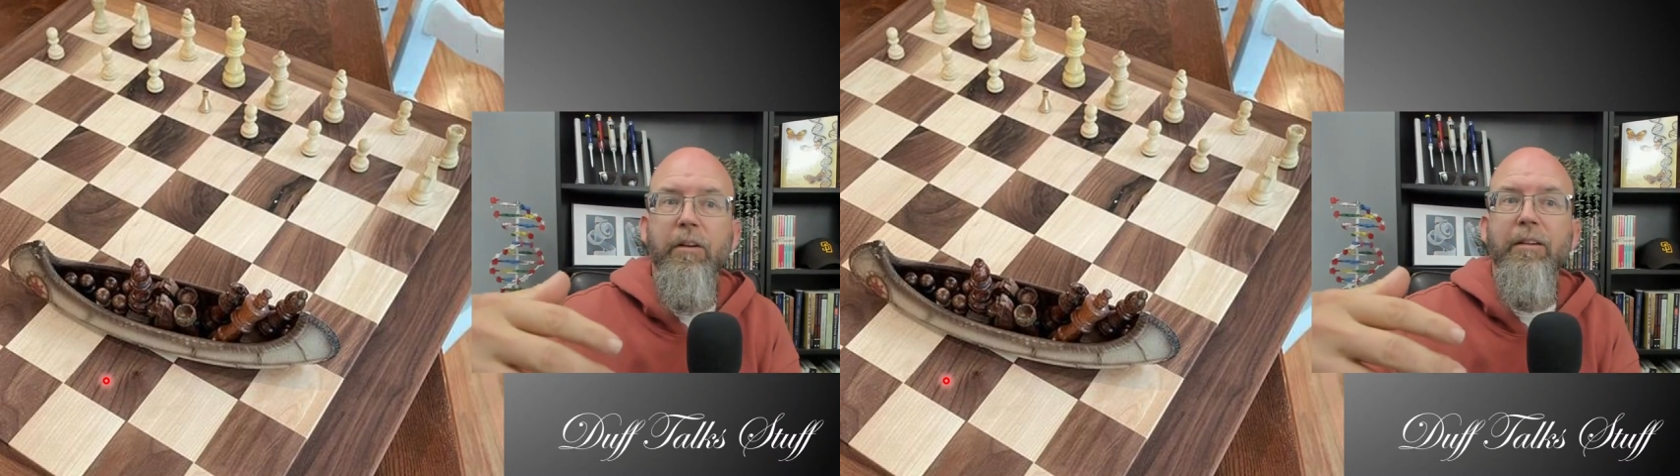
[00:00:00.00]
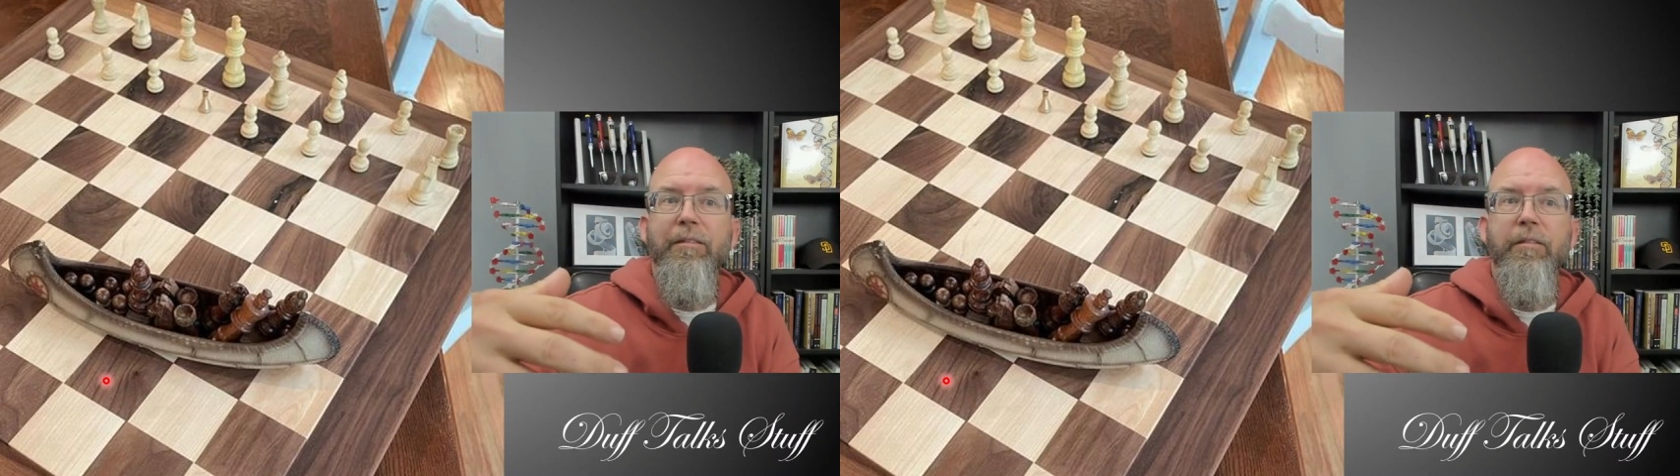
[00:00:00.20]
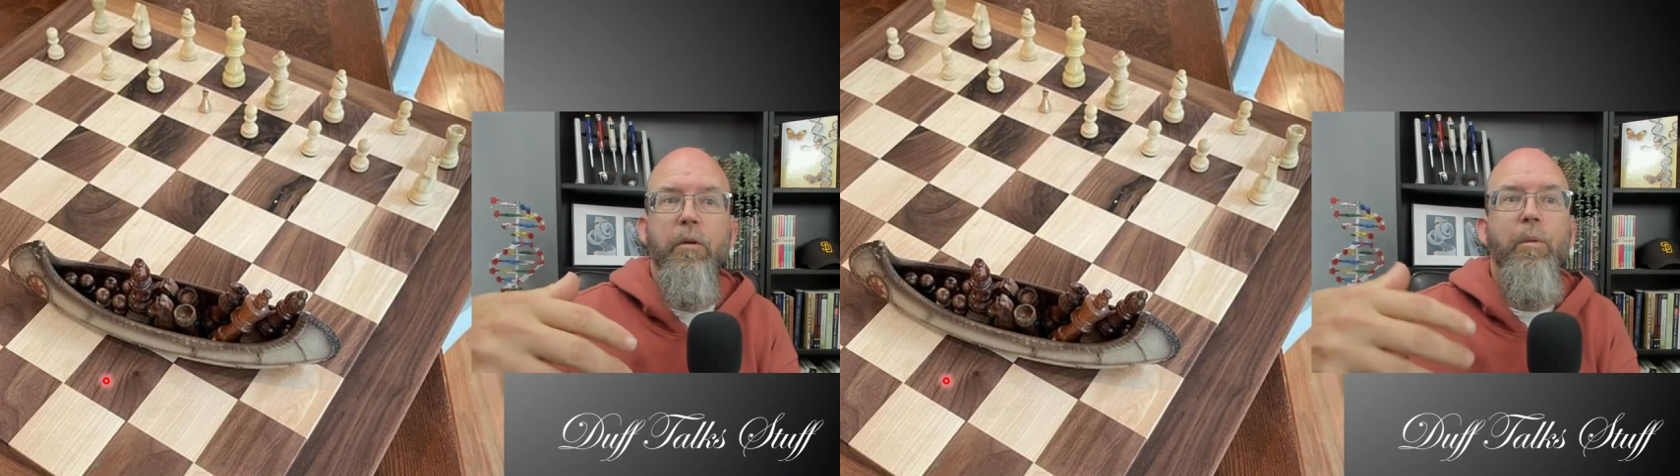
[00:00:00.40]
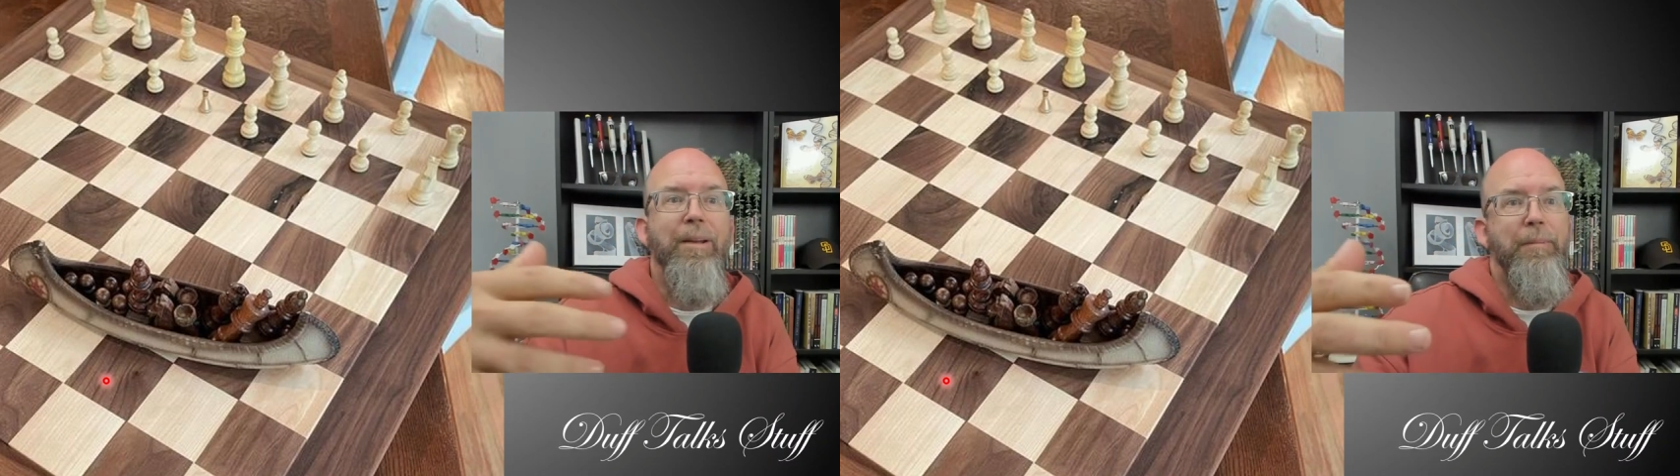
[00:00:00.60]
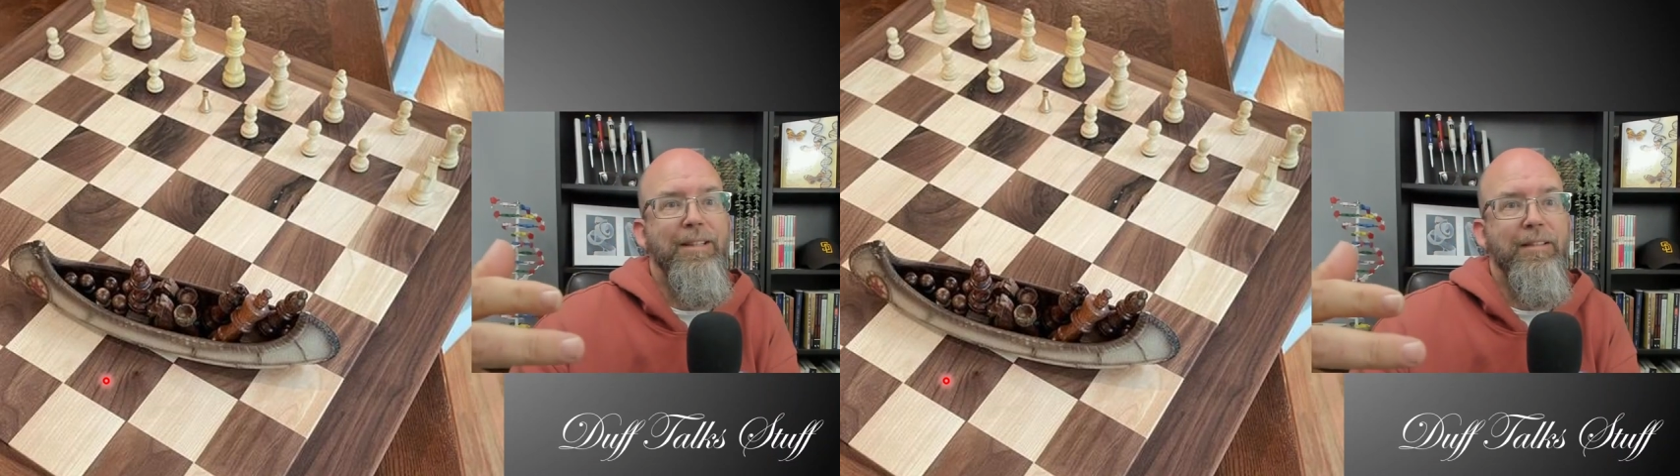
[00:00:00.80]
look, the
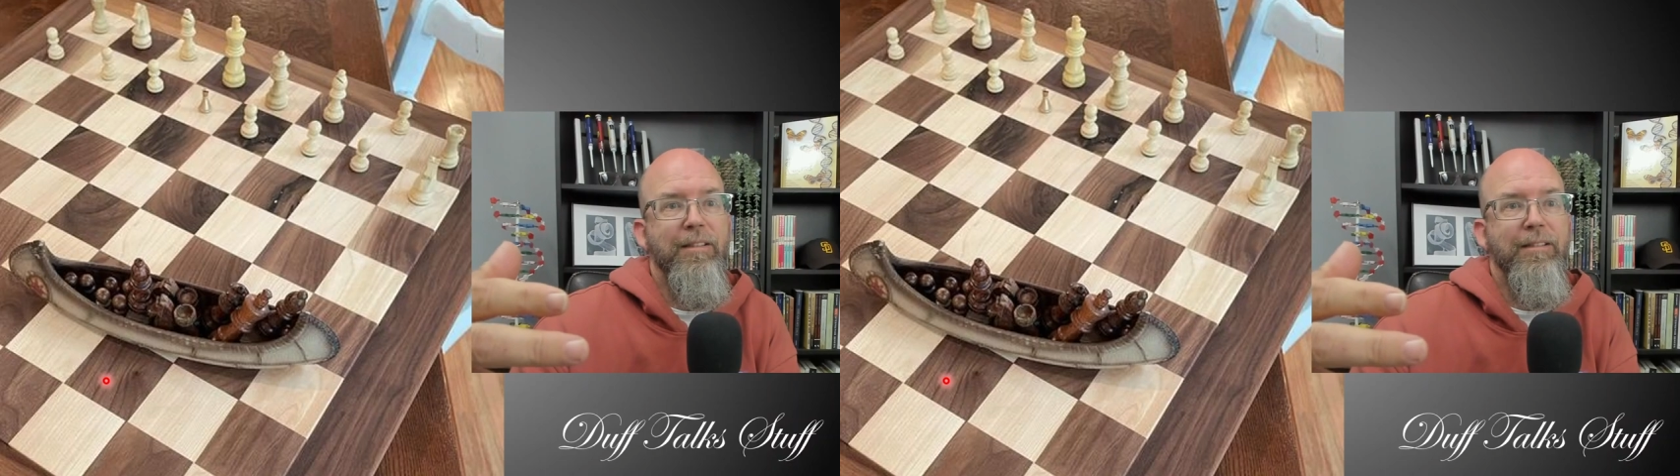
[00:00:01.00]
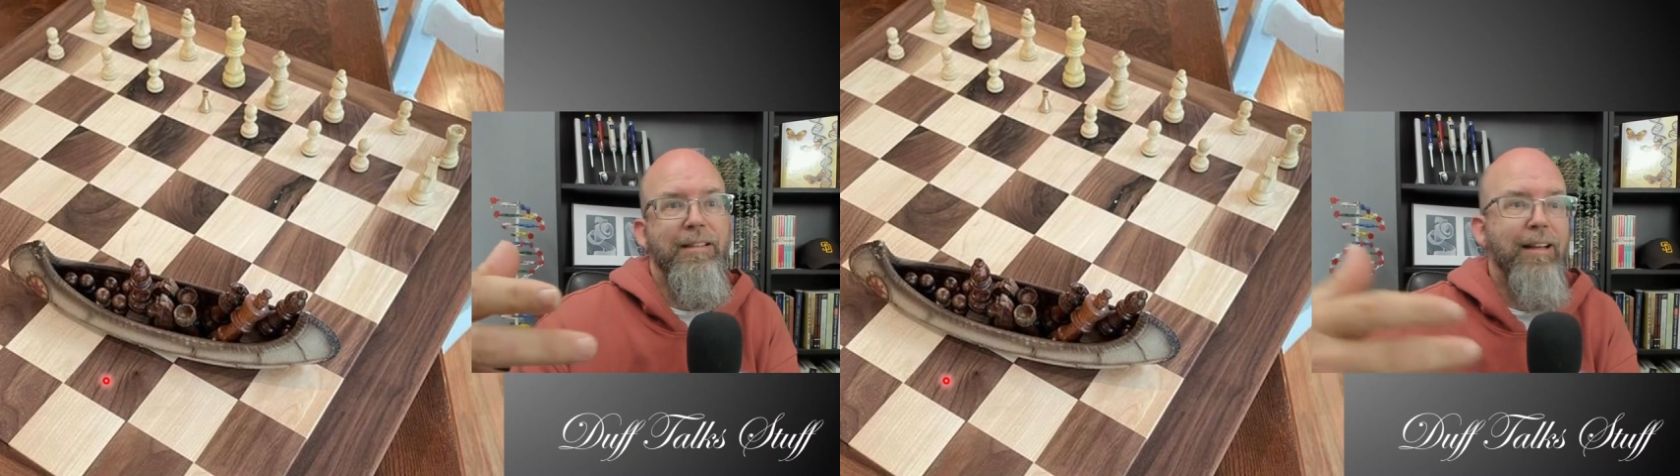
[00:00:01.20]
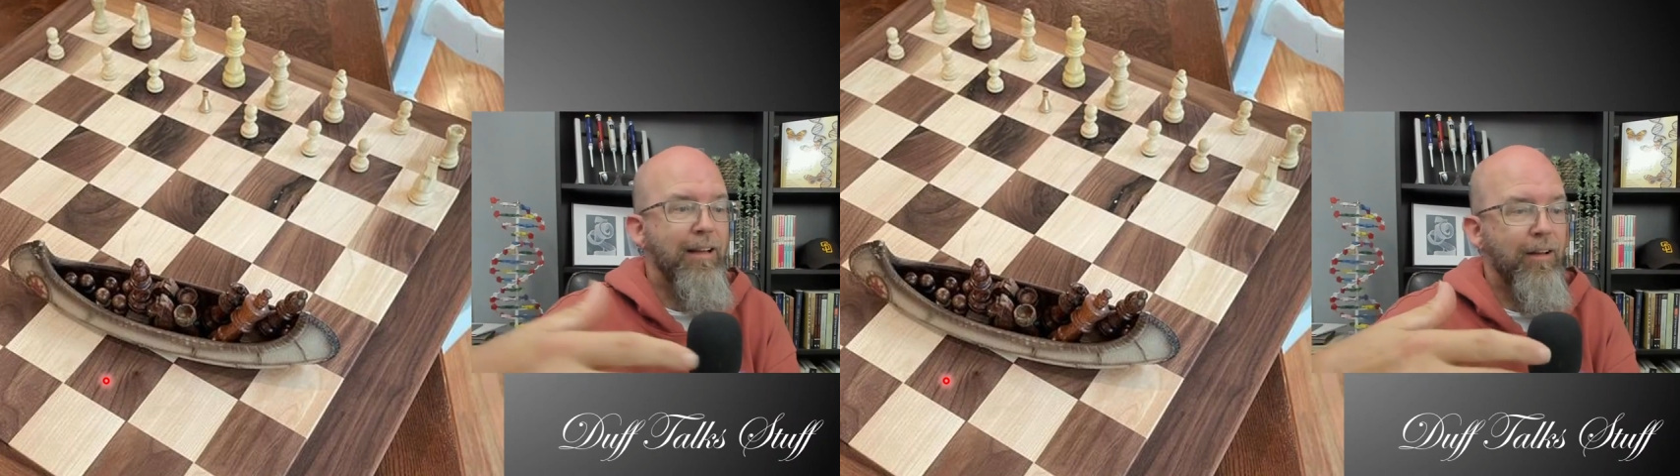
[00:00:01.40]
white pieces,